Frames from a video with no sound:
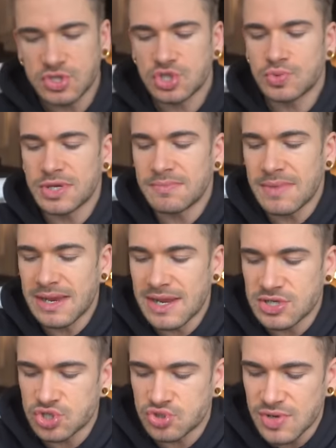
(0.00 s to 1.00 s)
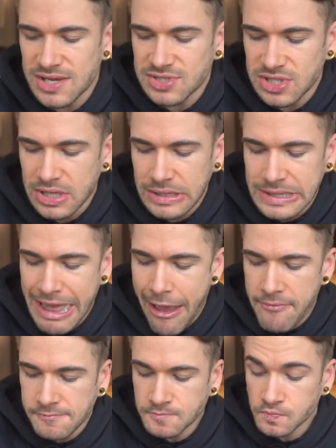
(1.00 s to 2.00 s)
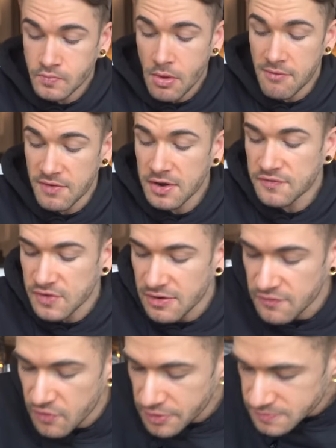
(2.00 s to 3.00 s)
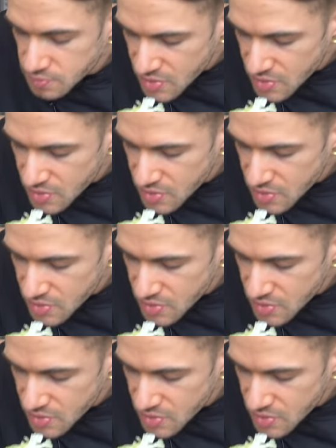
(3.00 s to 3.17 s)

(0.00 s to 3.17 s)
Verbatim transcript: sweet mayonnaise dressing on that. Very flavorful.